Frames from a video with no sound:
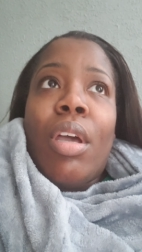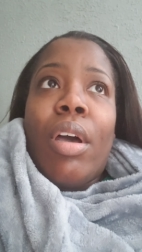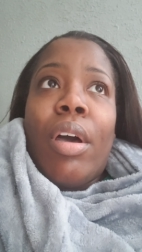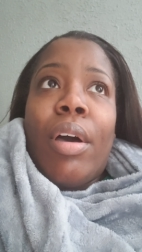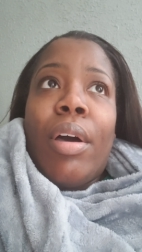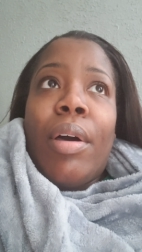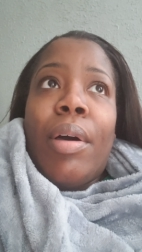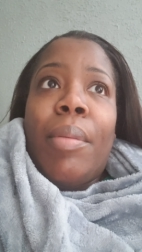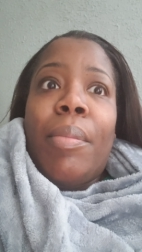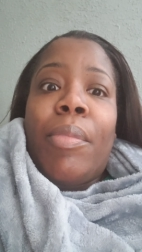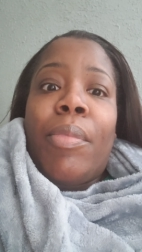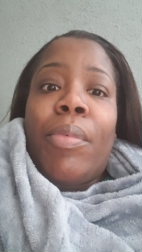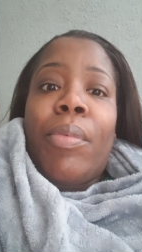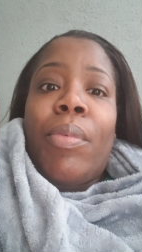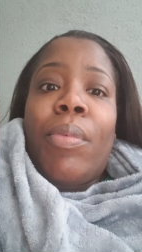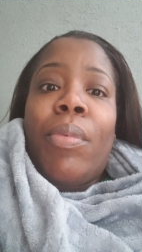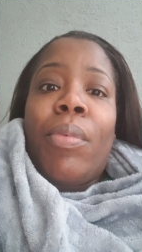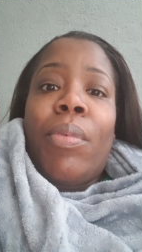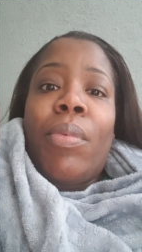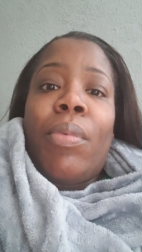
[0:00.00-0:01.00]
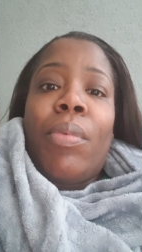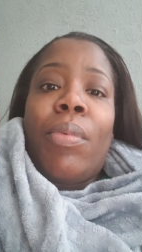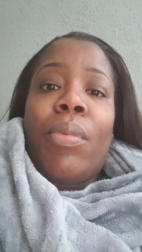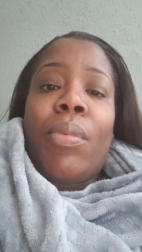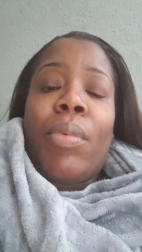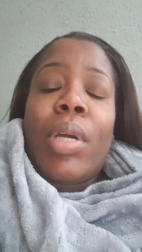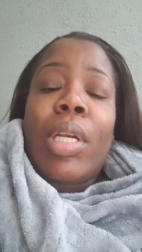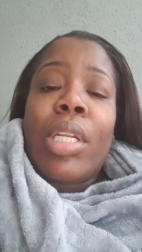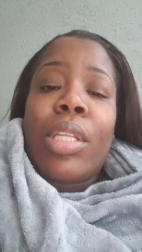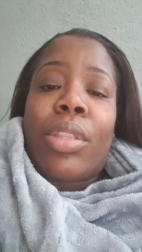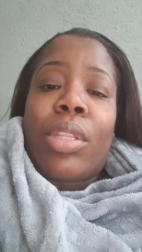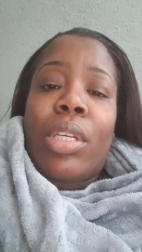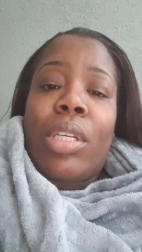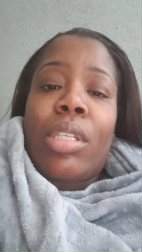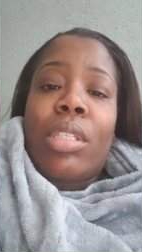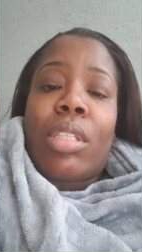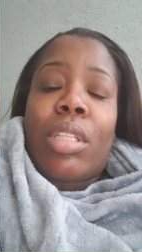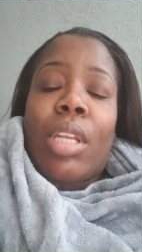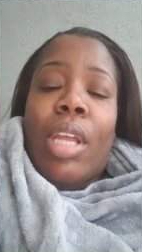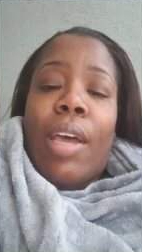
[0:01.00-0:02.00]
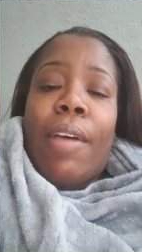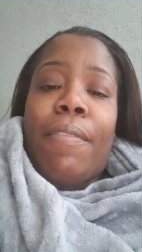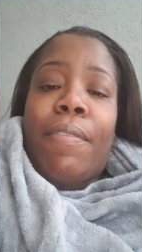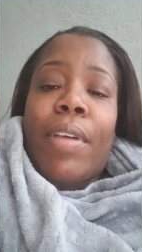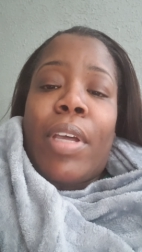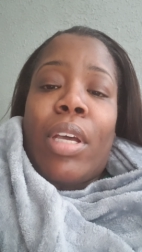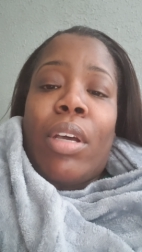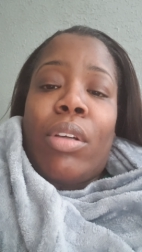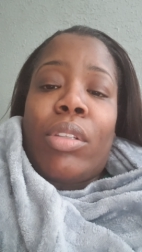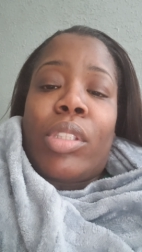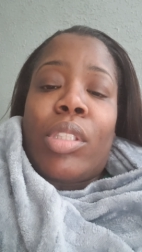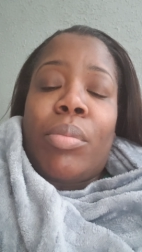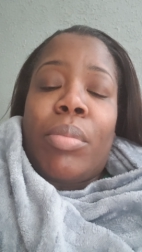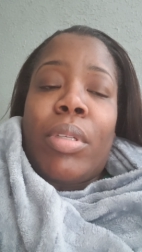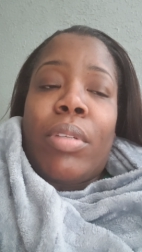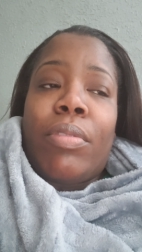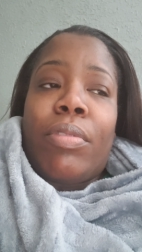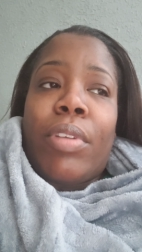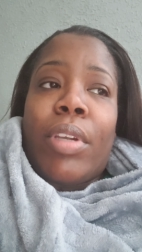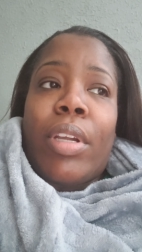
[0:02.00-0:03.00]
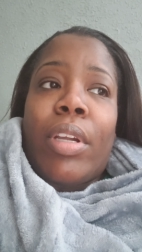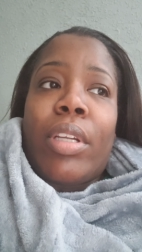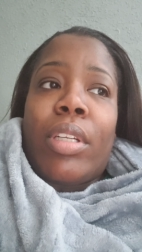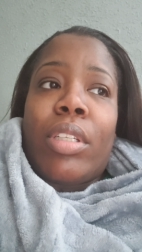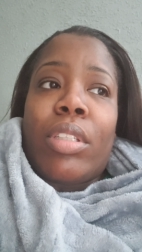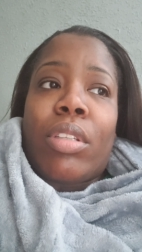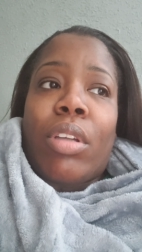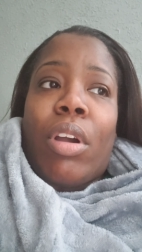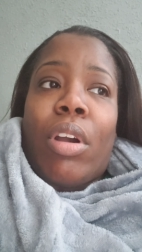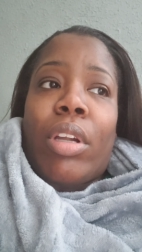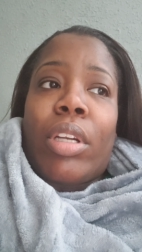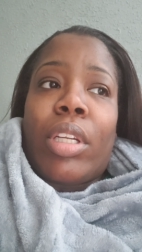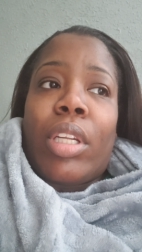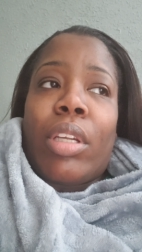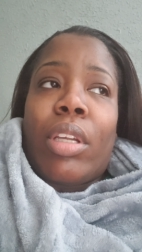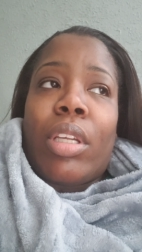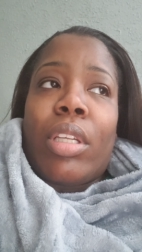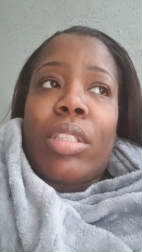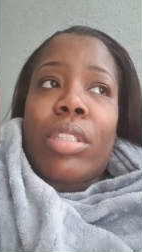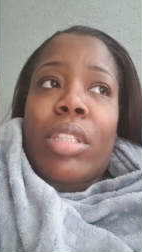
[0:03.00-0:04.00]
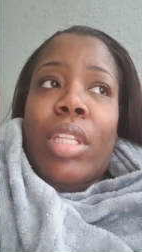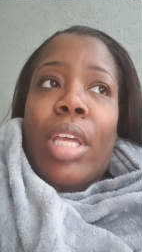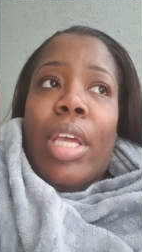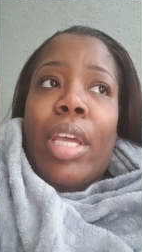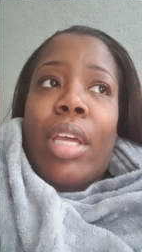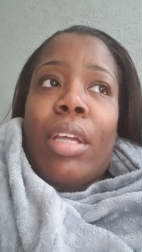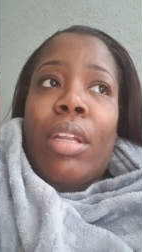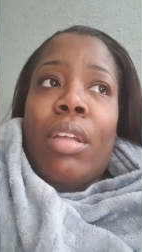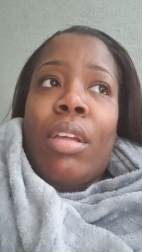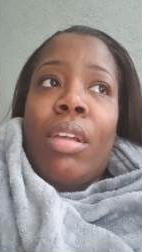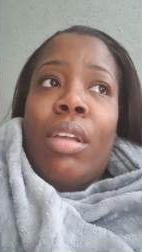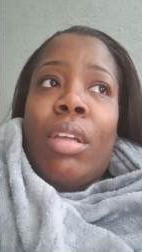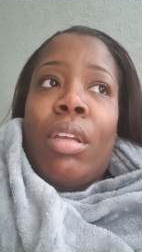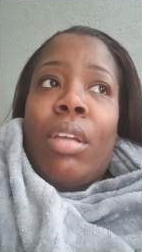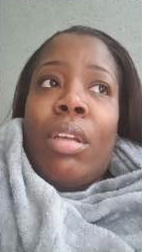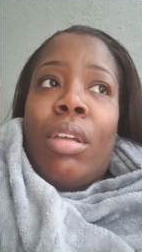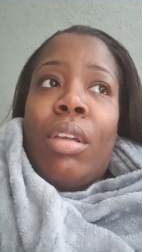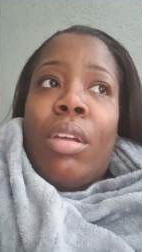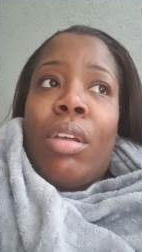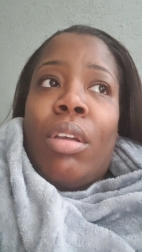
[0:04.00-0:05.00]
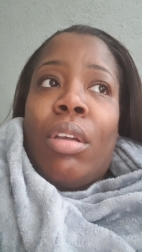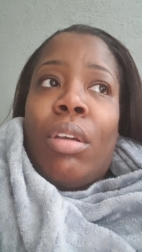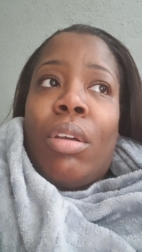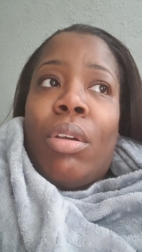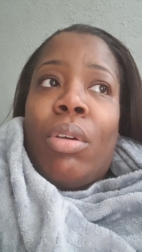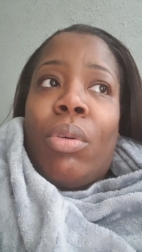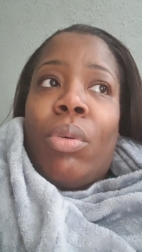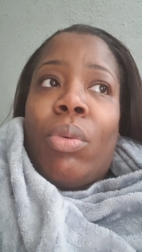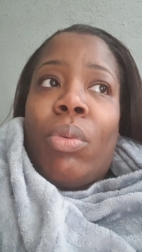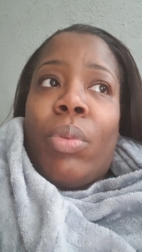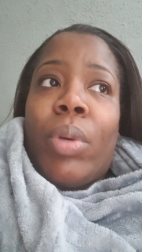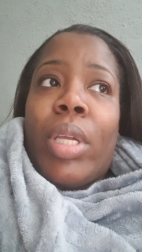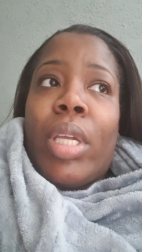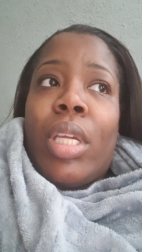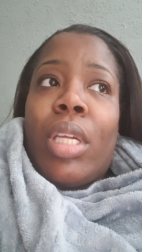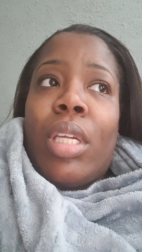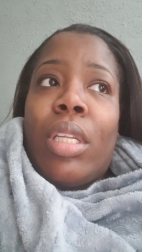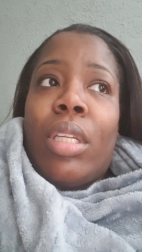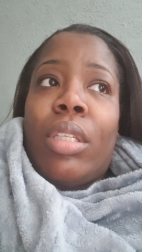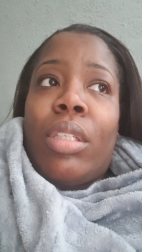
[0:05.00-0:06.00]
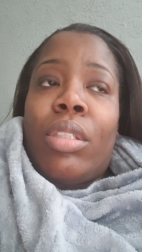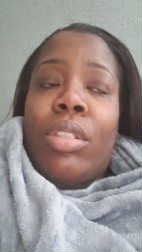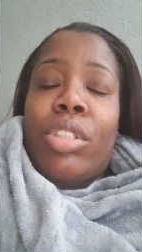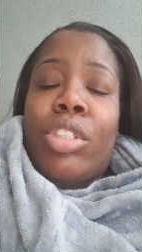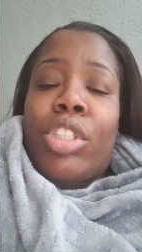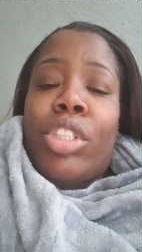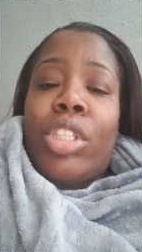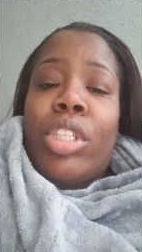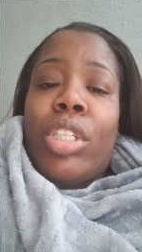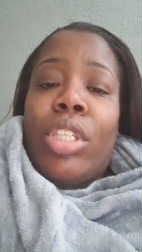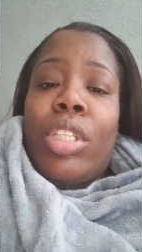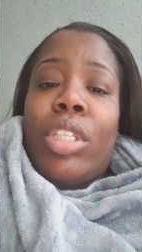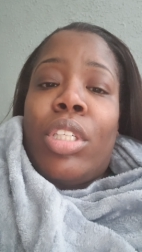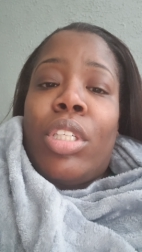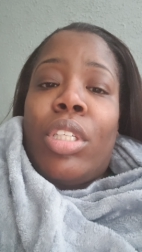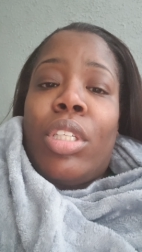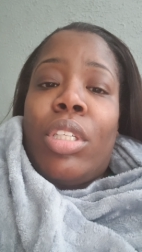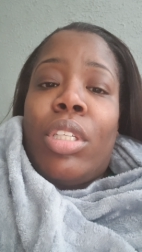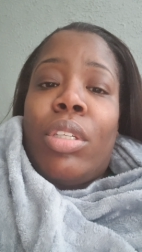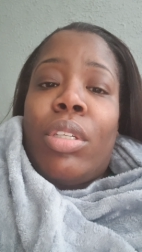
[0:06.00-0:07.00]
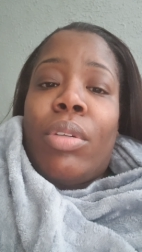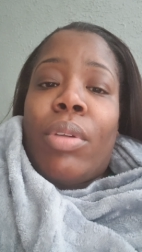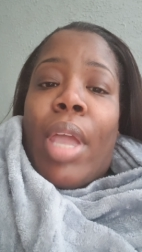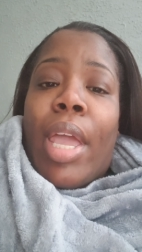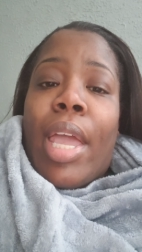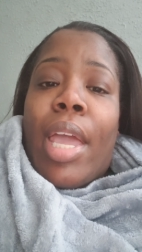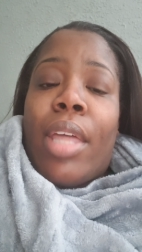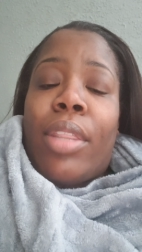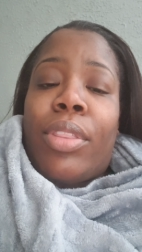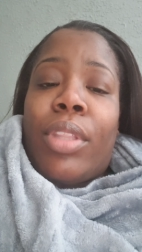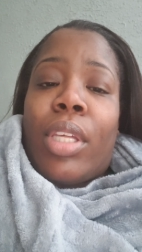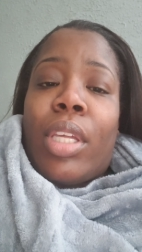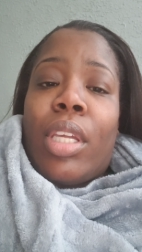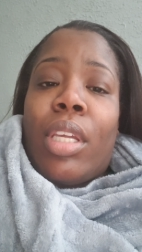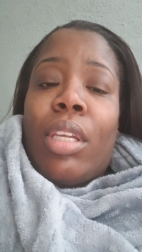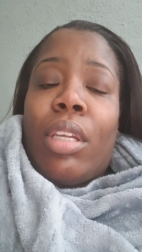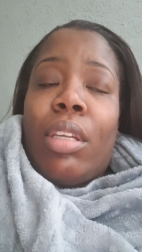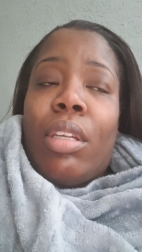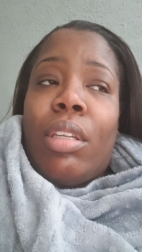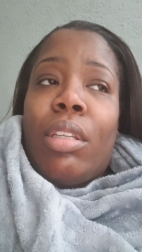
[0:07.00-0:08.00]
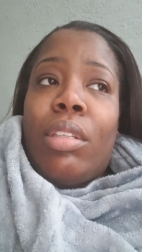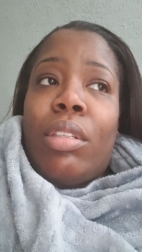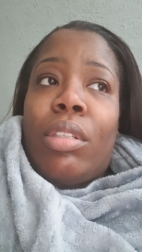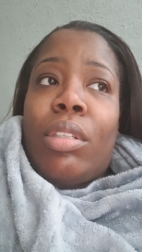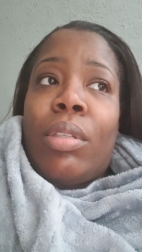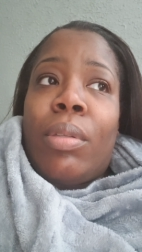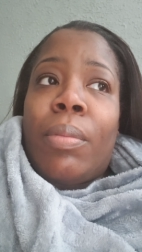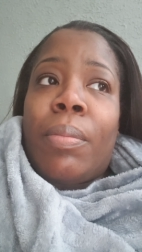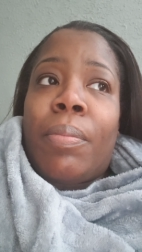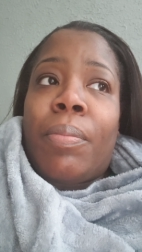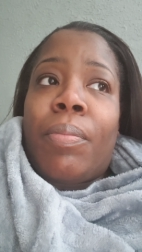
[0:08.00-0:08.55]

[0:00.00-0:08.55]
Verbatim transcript: um, one of the things that I found to be very disheartening is that when she had the kids,